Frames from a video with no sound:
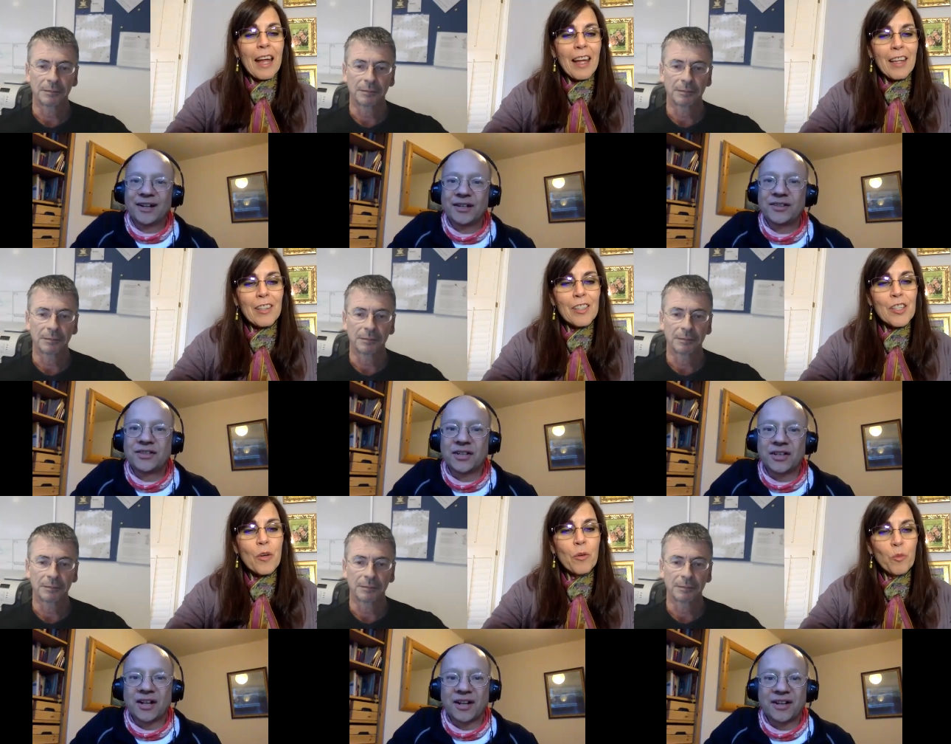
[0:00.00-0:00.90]
Speaker 1: And did,
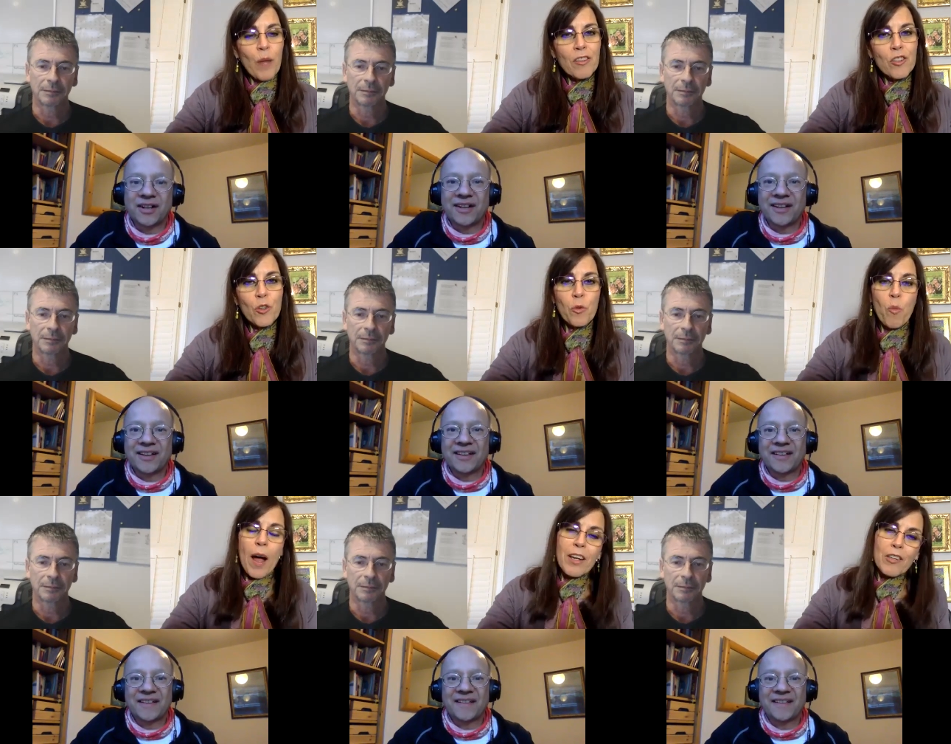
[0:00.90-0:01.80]
so Ranju,
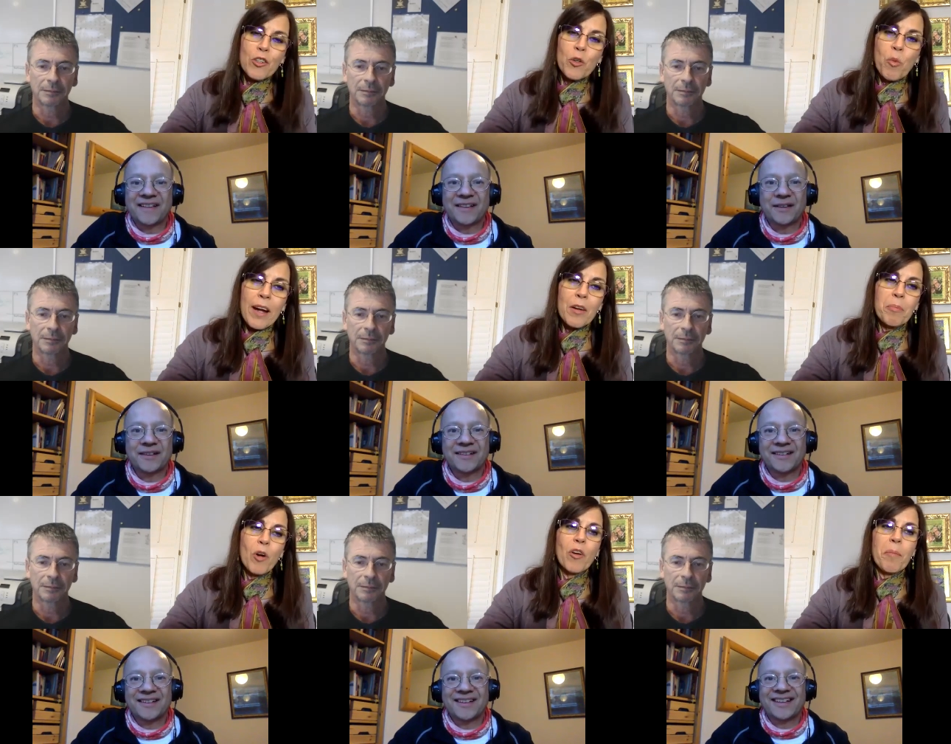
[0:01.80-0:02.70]
why did you write a
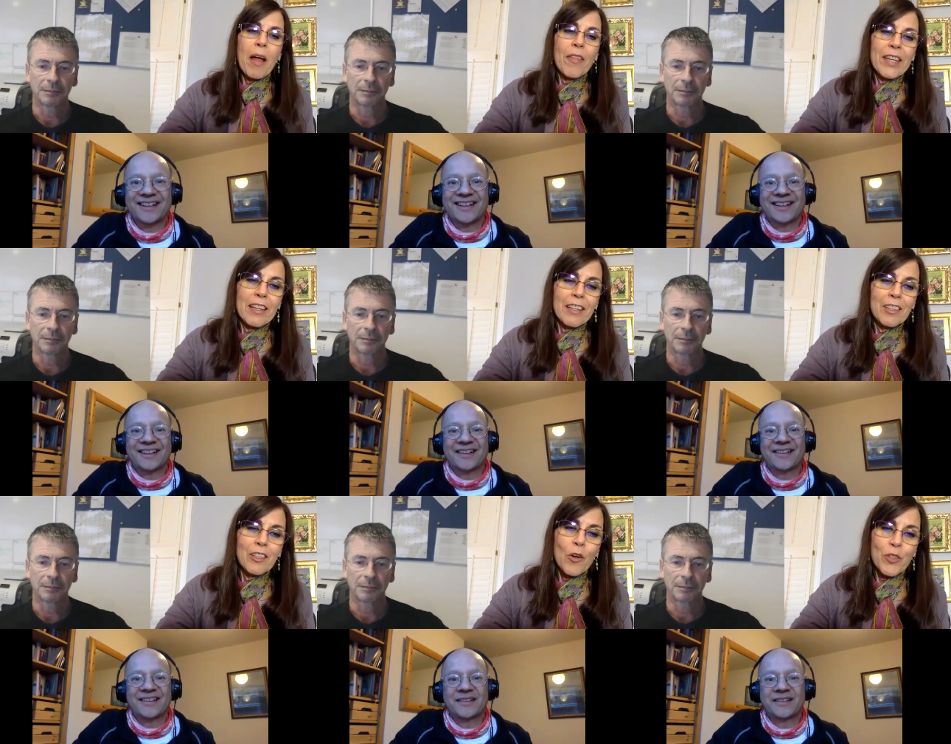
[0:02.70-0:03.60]
book about
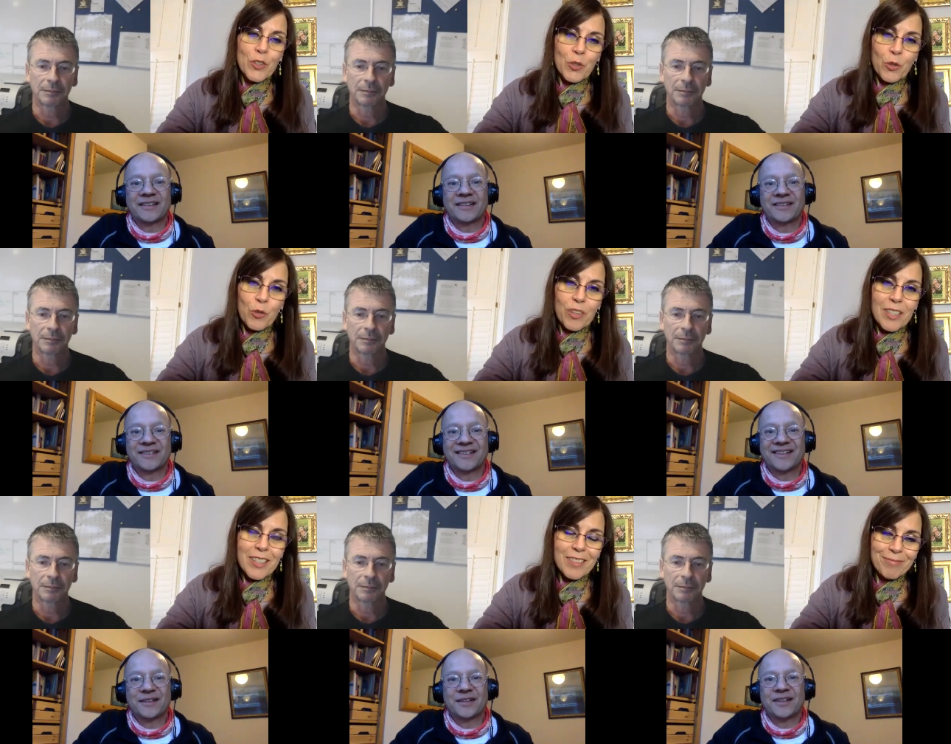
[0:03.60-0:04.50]
the Yoga
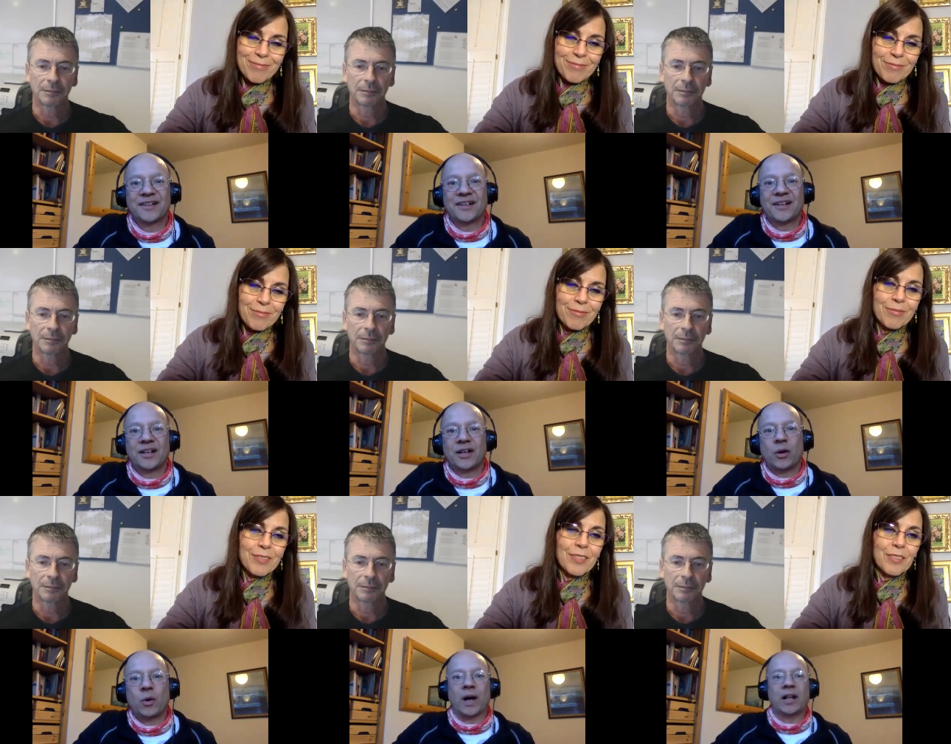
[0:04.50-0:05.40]
Sutras?
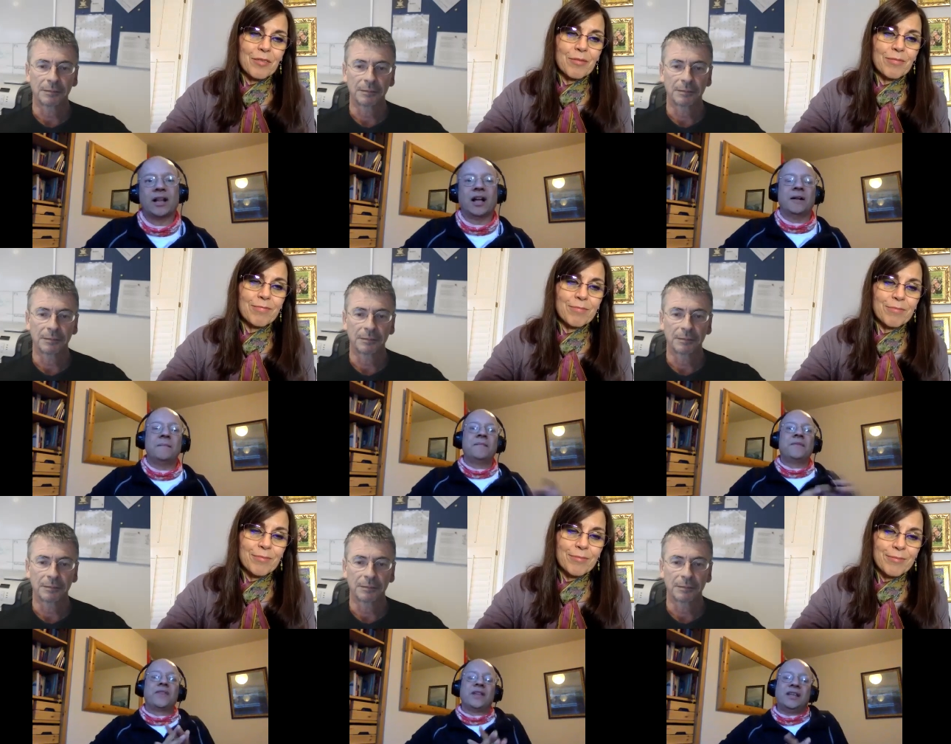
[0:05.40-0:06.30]
Speaker 2: Well, um,
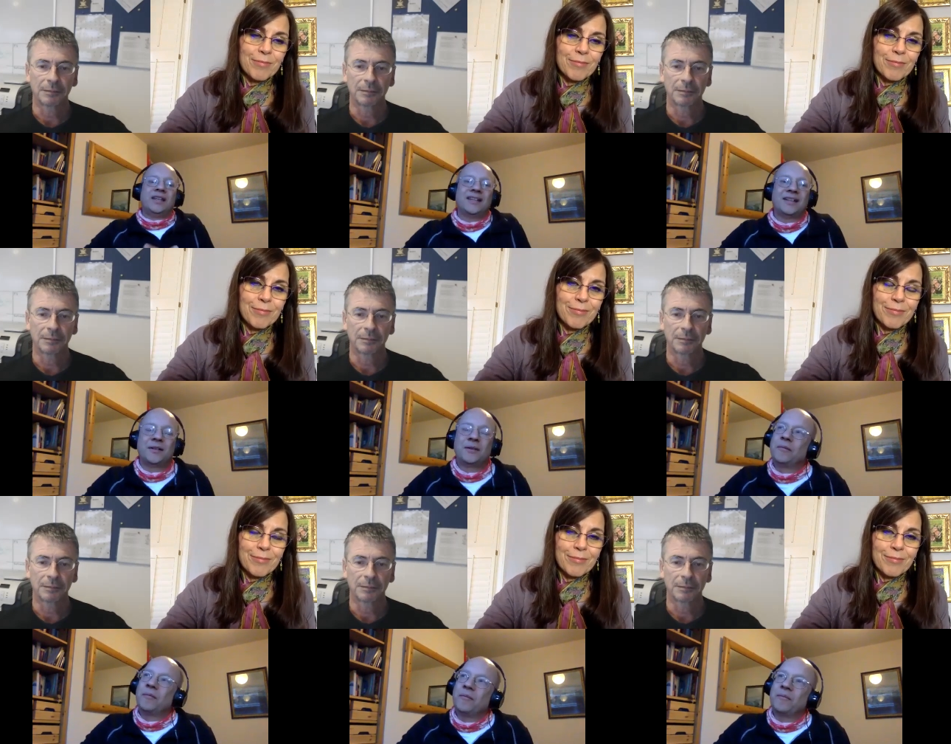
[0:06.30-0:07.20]
the
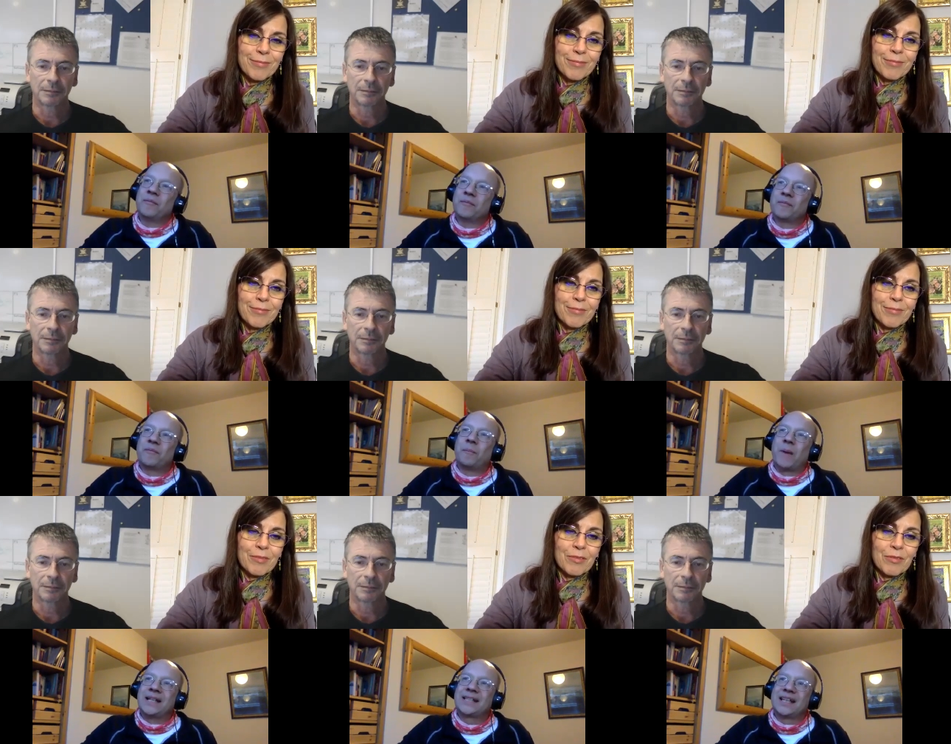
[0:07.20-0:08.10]

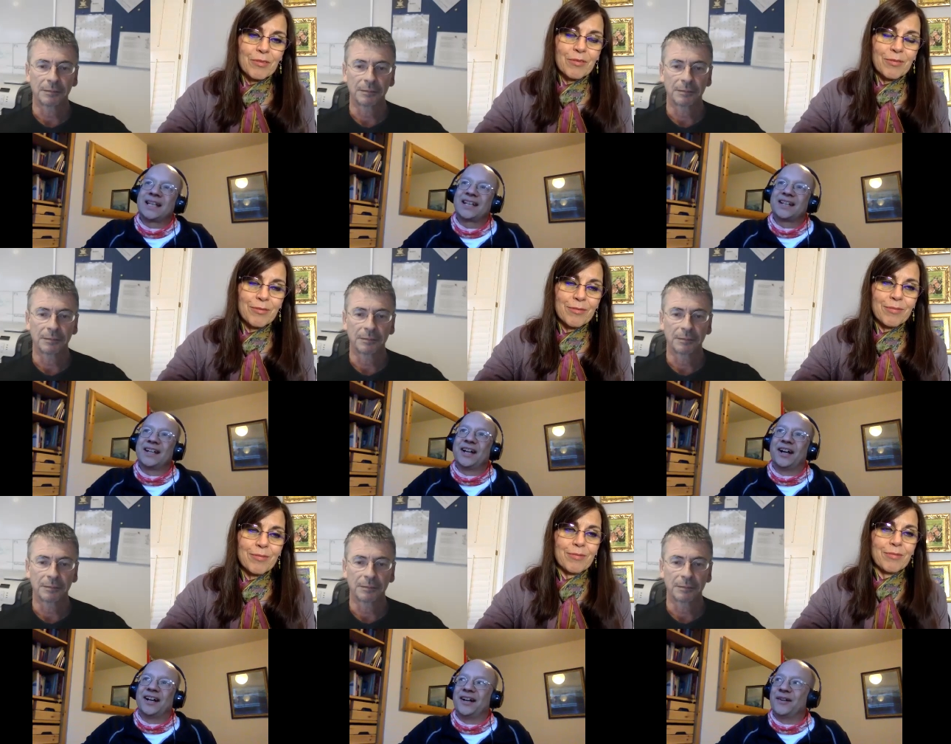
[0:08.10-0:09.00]
basic
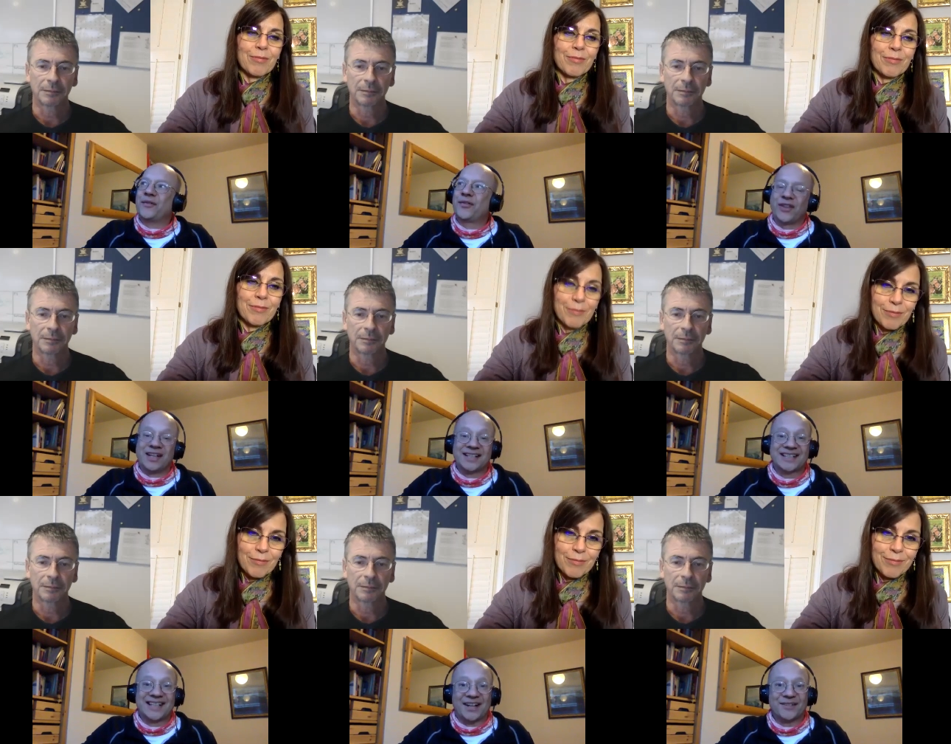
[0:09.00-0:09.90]
uh, things
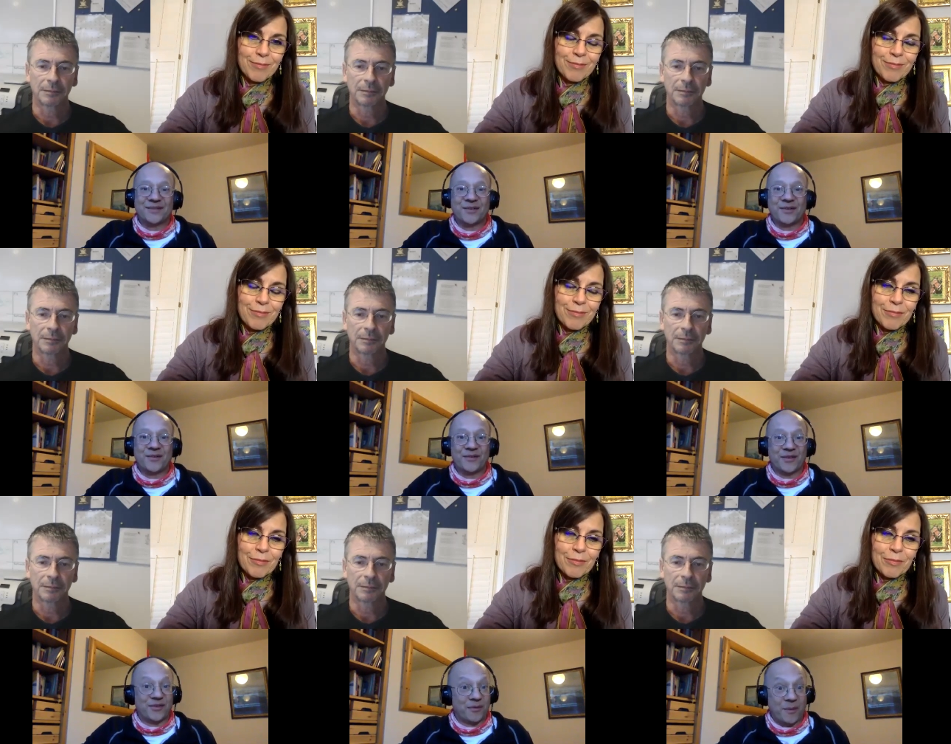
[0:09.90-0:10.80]
that
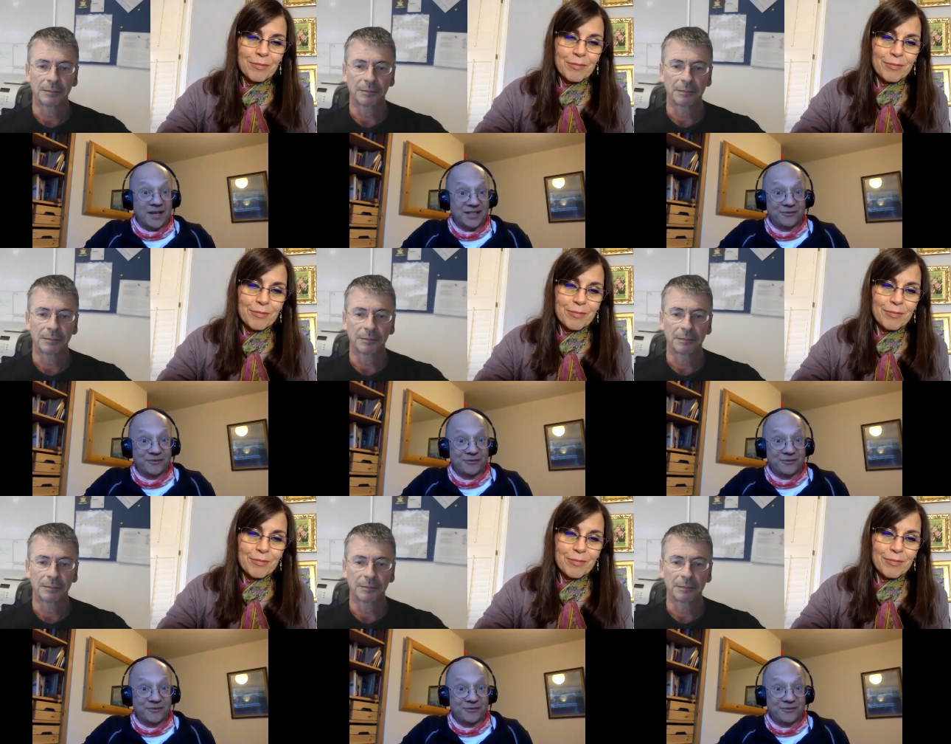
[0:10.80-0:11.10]
the basic